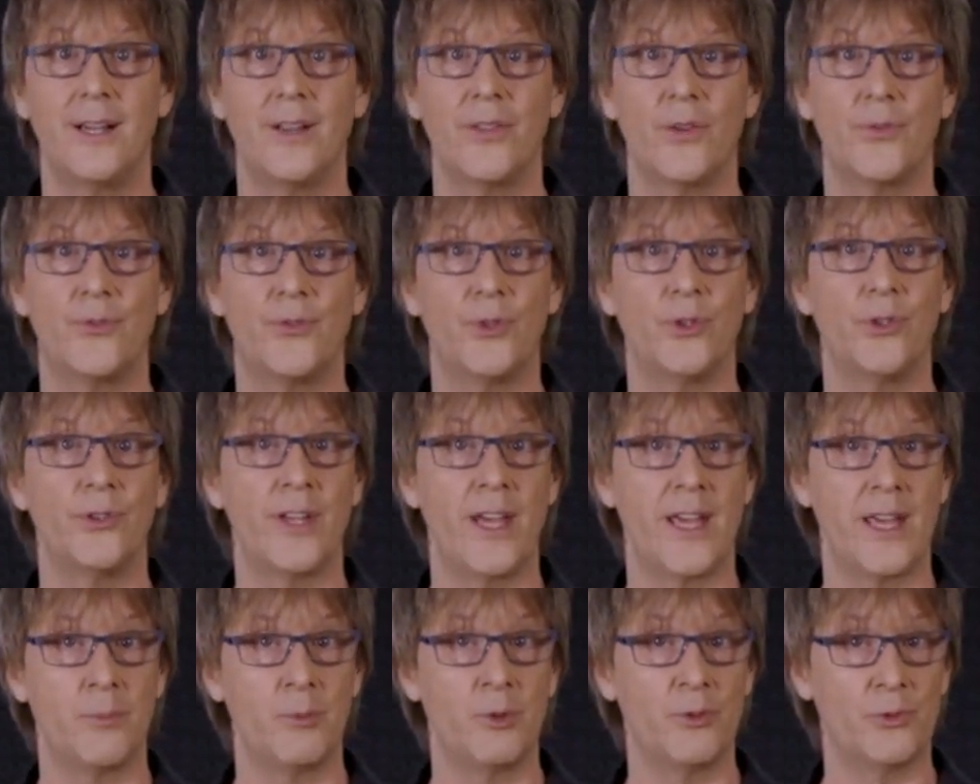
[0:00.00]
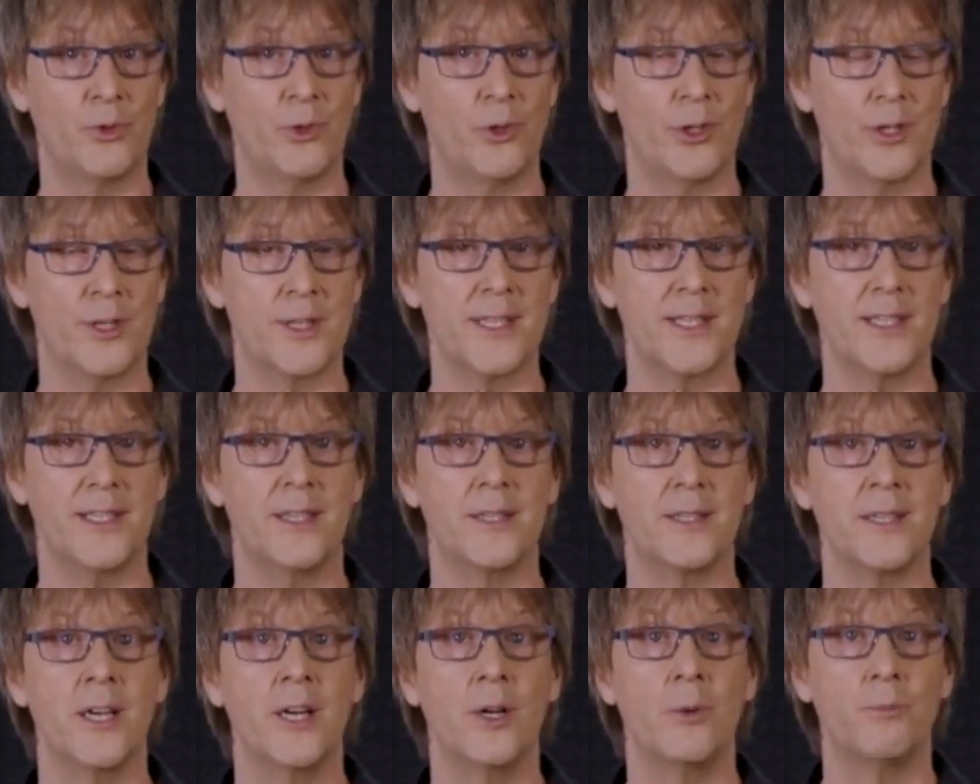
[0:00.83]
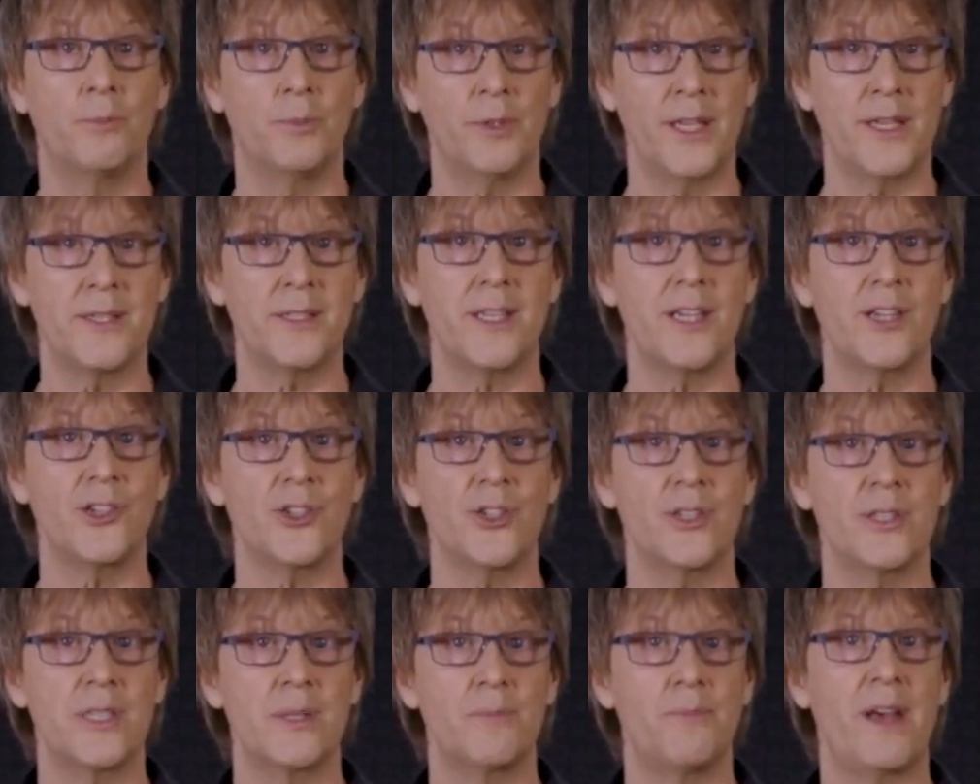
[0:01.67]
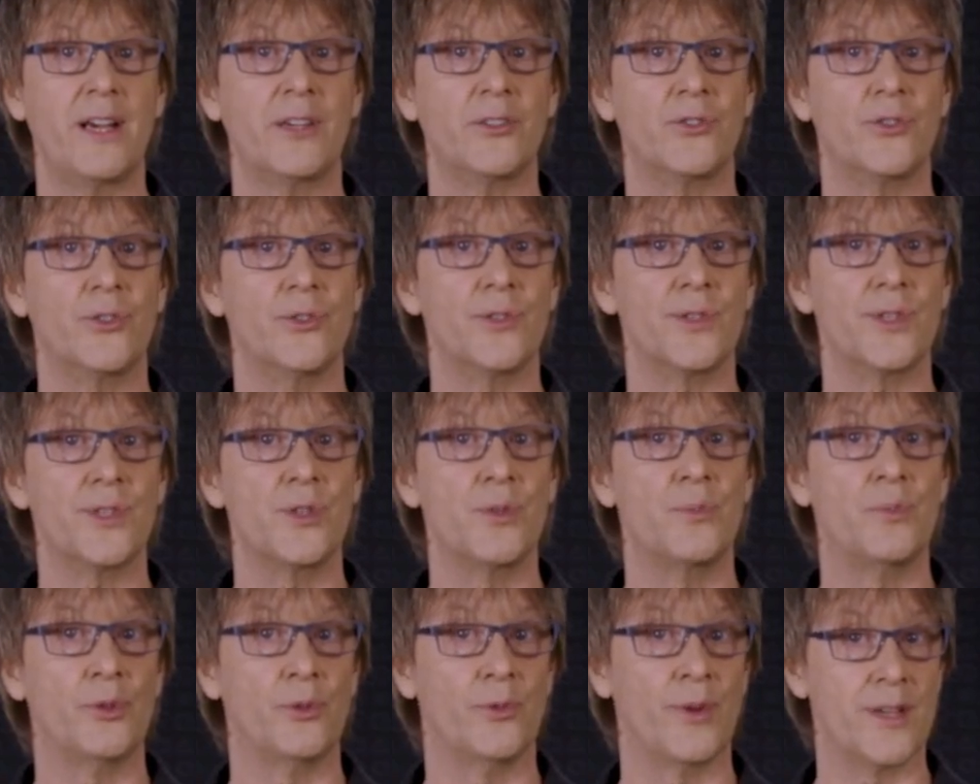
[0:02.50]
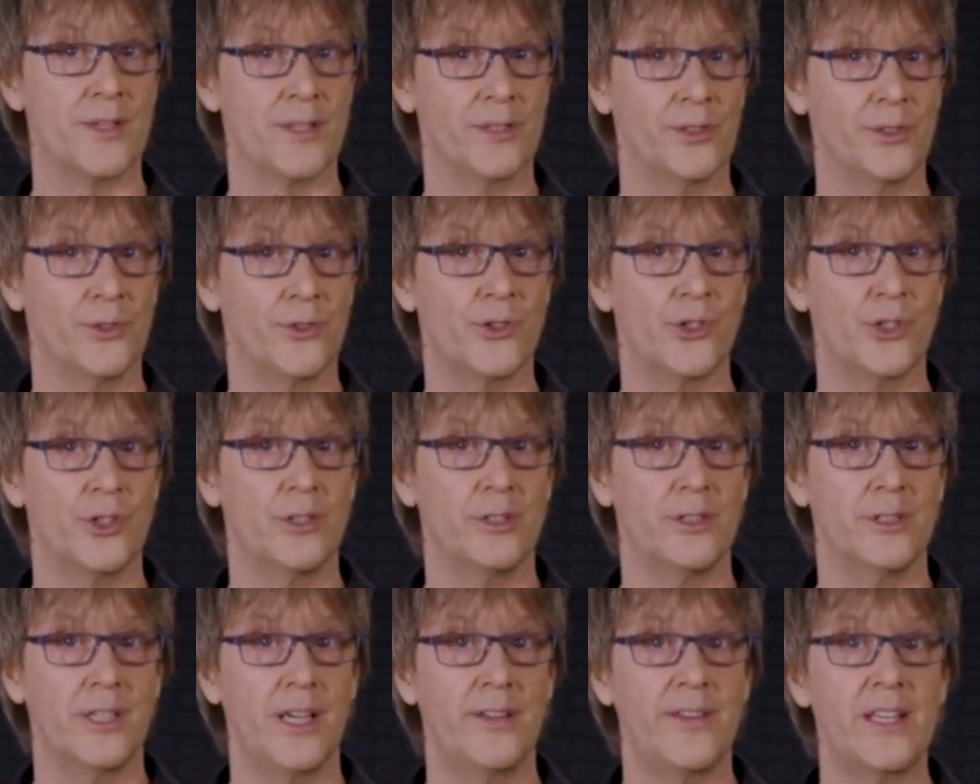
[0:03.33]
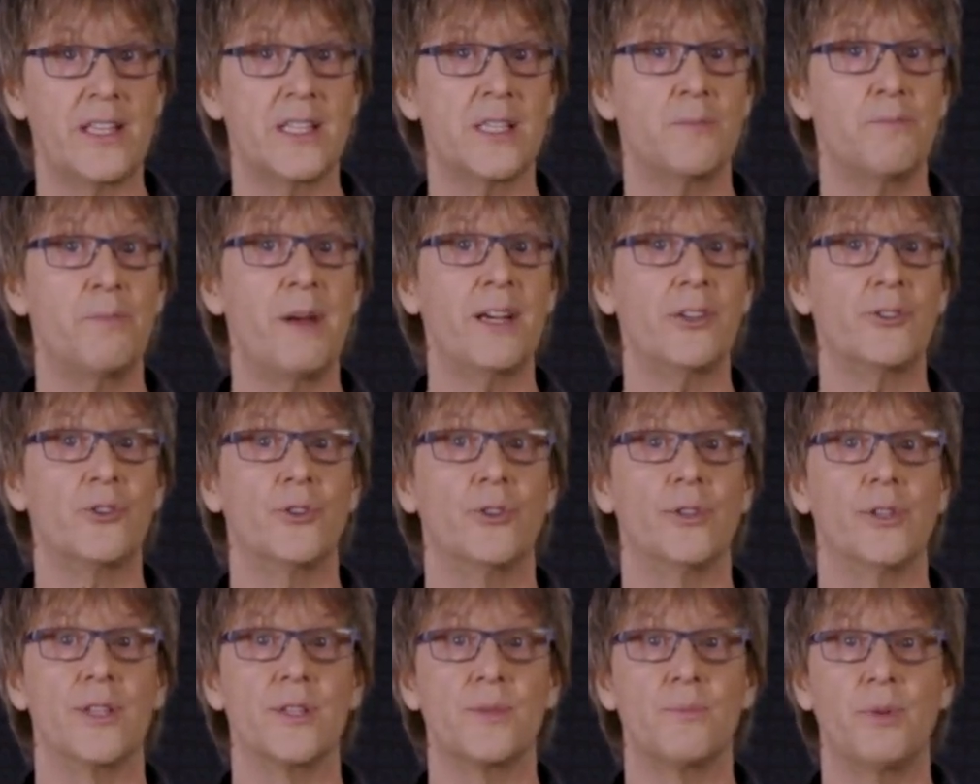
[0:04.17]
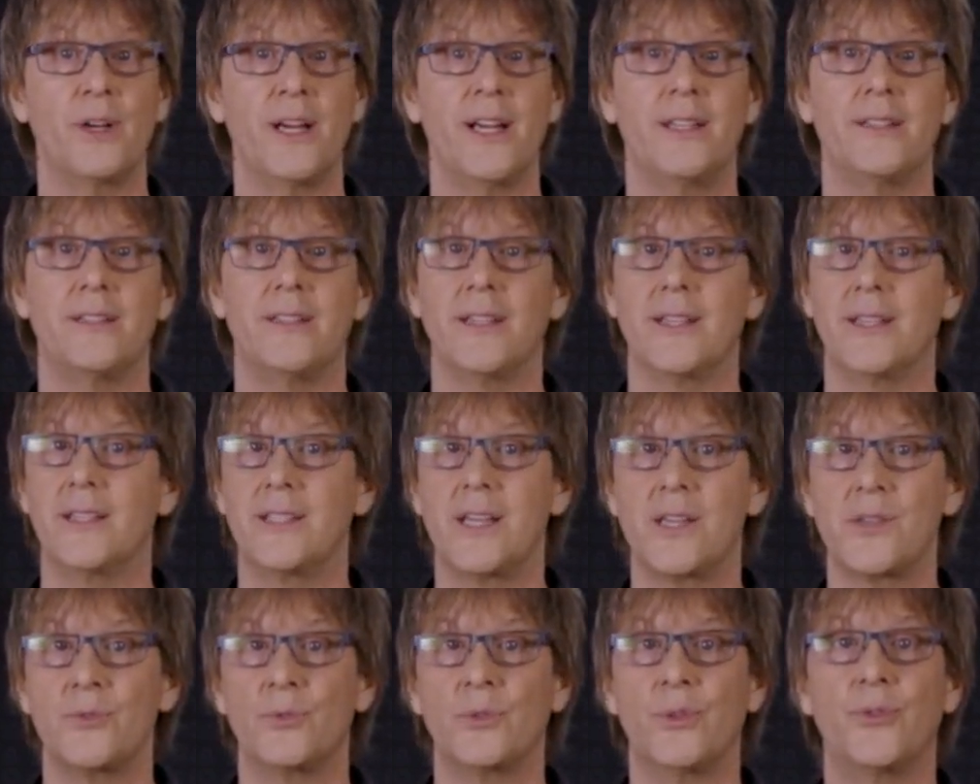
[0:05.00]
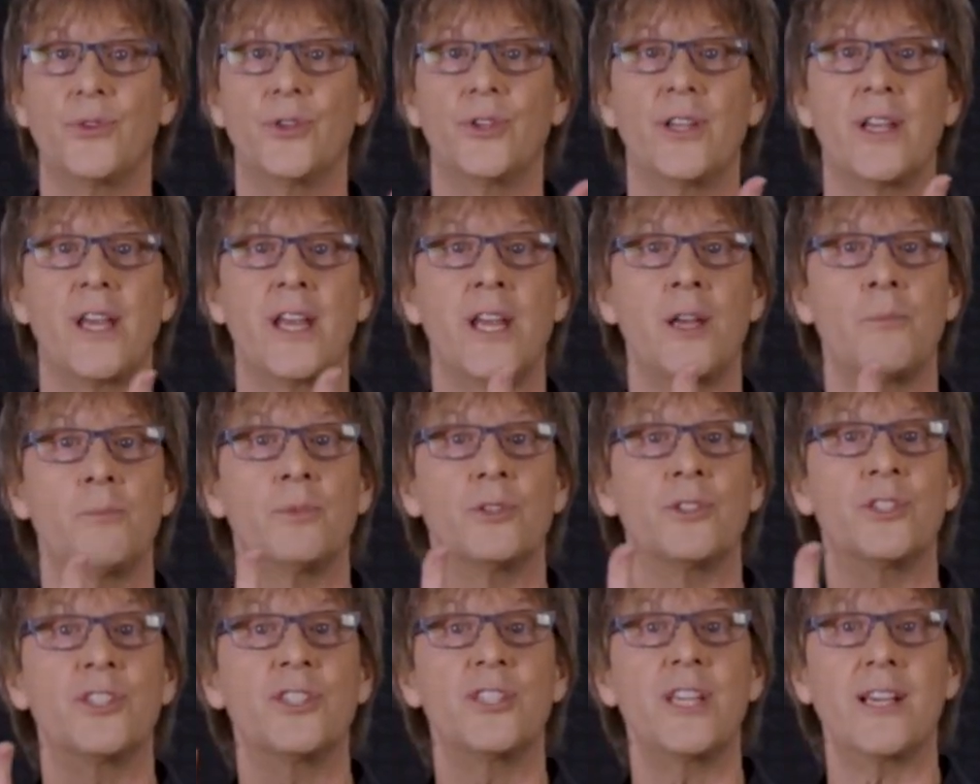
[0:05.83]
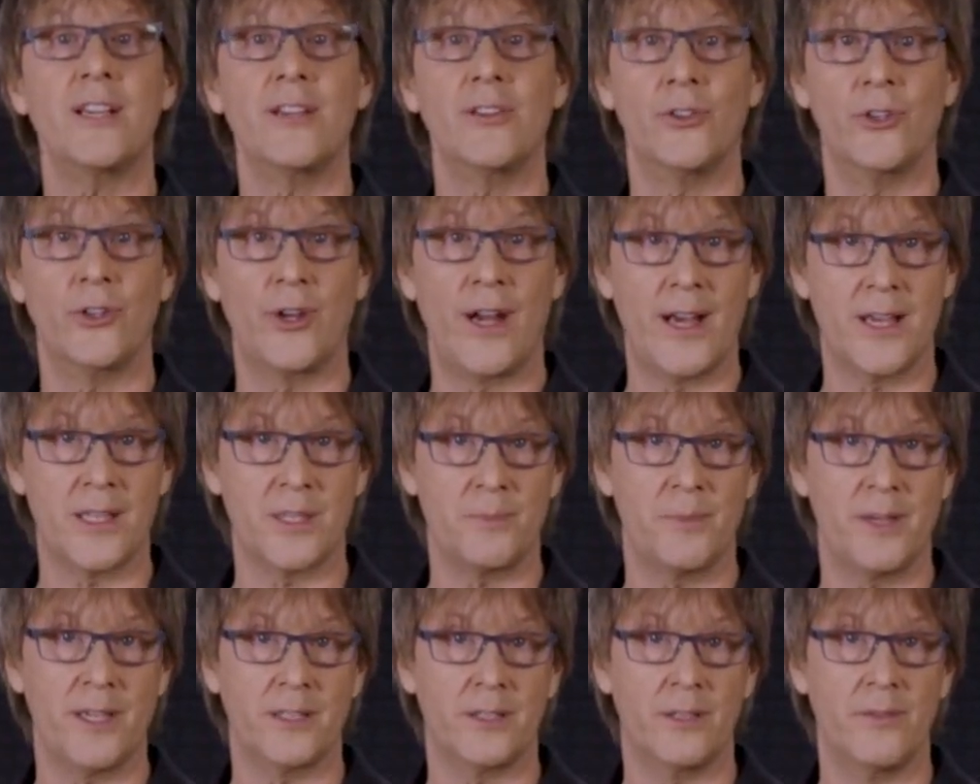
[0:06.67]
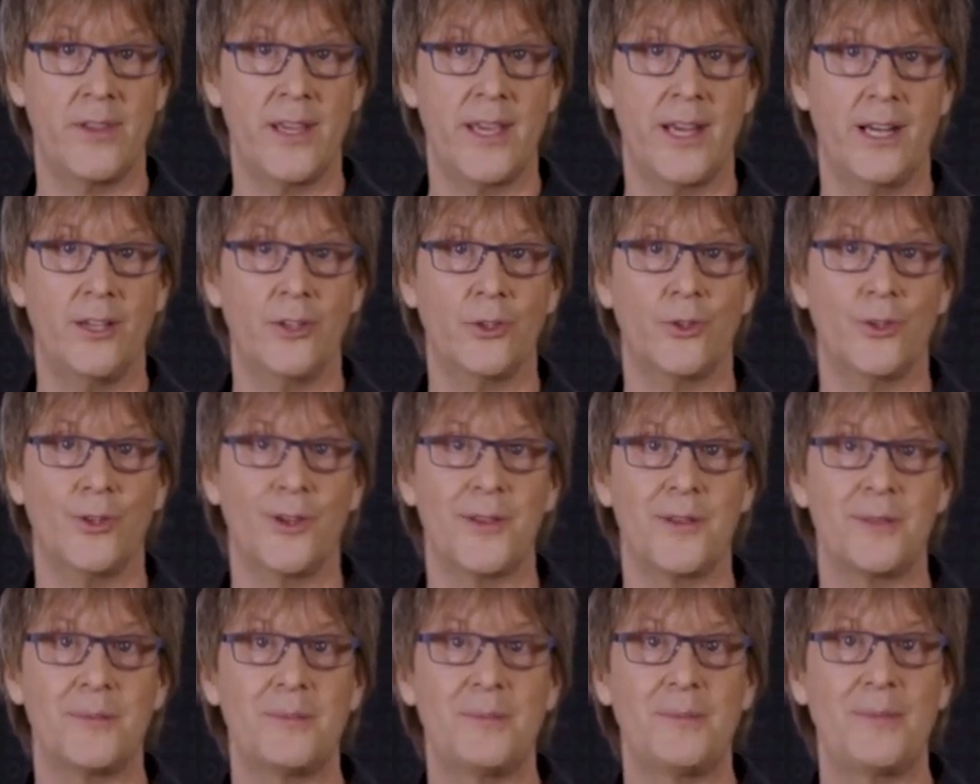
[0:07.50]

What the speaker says: The full name, of course, is PlayStation Spectral Super Resolution, and that spectral is branding. It doesn't refer to any particular aspect of the algorithm.